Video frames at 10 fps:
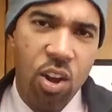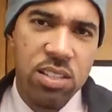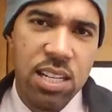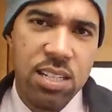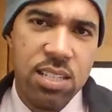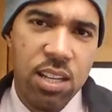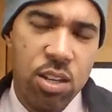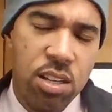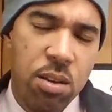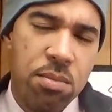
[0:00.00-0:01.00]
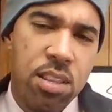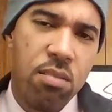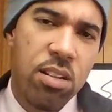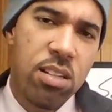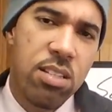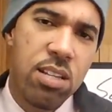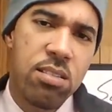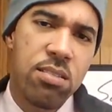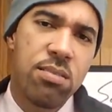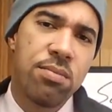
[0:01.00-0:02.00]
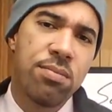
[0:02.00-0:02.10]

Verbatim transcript: long did it take you to come to that realization?